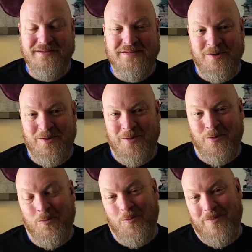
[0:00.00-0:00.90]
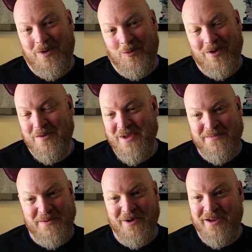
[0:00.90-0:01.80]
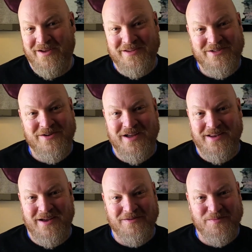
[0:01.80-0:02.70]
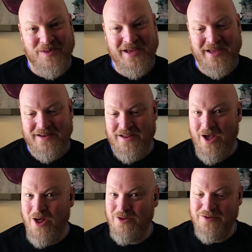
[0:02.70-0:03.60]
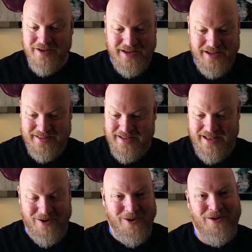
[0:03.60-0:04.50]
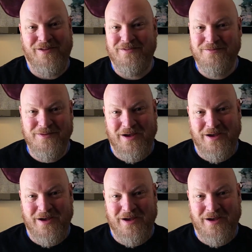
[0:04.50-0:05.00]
So it wouldn't have made me money on the strat that I was playing, other than hitting that all.